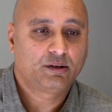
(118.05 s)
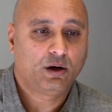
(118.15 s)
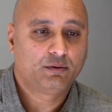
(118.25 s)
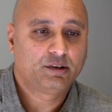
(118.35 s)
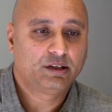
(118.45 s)

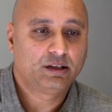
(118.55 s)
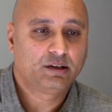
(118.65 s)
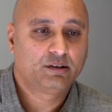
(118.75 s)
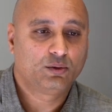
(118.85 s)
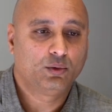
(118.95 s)
Obviously, the
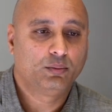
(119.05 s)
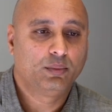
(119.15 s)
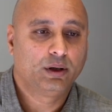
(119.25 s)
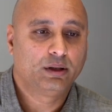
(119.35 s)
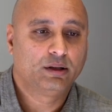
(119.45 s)

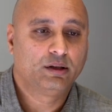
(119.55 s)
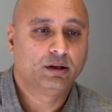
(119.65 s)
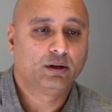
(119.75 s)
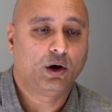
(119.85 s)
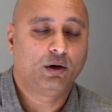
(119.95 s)

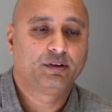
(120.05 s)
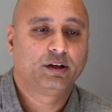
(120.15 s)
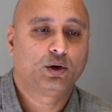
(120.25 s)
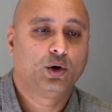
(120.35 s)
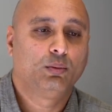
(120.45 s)
offset
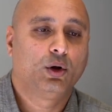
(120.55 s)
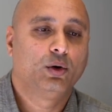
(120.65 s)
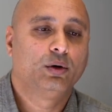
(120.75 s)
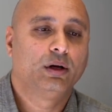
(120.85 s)
home loan